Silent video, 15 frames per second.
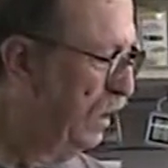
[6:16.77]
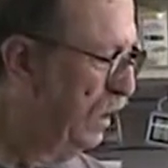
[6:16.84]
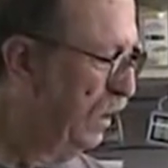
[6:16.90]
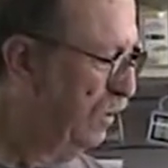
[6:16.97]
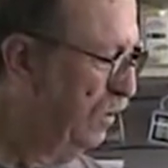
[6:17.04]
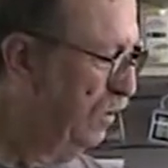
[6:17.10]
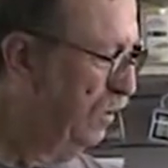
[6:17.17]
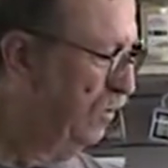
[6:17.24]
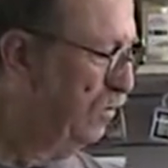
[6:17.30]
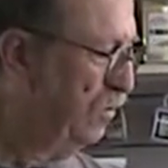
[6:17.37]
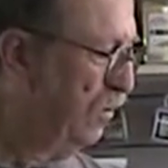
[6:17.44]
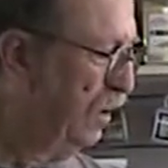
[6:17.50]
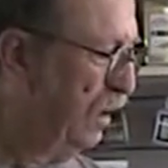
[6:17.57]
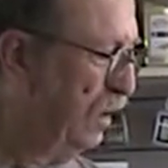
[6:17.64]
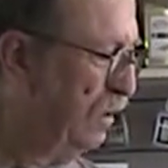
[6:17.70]
I do this
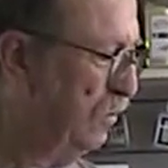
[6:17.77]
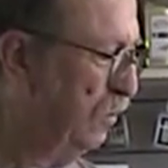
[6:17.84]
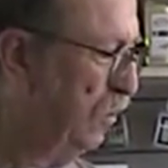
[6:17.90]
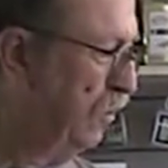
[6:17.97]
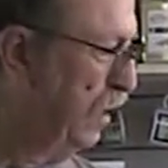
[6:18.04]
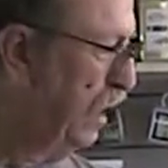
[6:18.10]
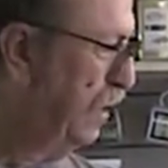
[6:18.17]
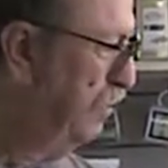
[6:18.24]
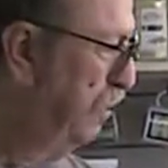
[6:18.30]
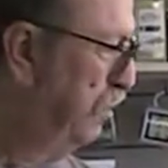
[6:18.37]
drink in the morning every